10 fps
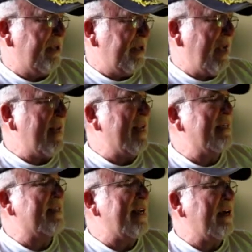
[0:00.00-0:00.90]
and he
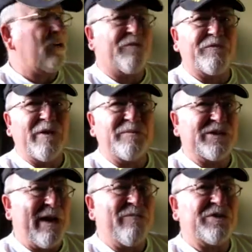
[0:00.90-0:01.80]
sailed from
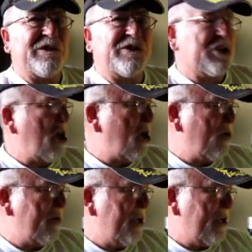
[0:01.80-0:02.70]
San
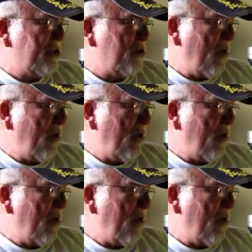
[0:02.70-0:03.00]
Francisco to